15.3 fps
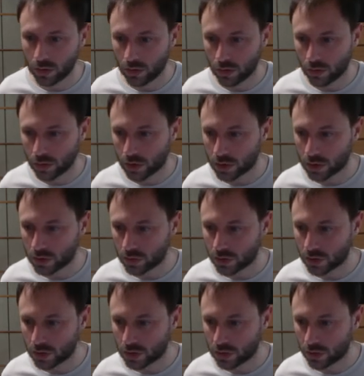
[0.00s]
Okay, so
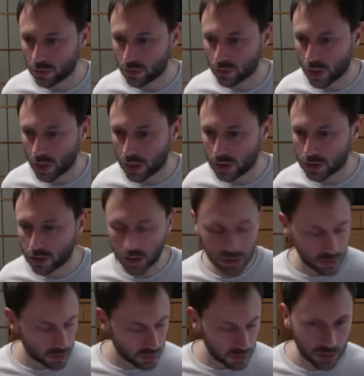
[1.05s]
there's no white
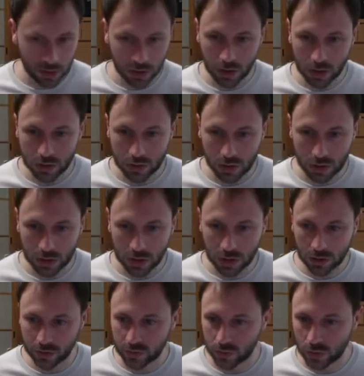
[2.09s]
underneath, that's why it's
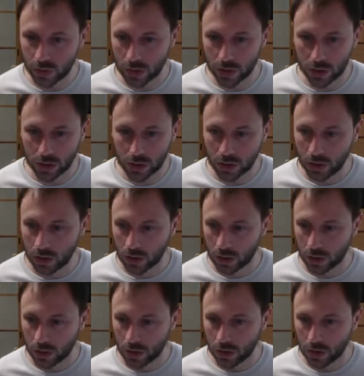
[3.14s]
kind of weird.
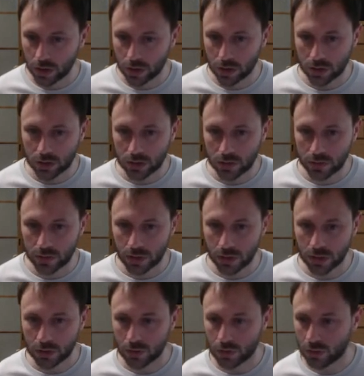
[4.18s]
Just fill it
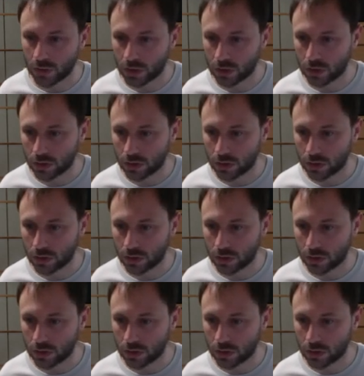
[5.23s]
with white.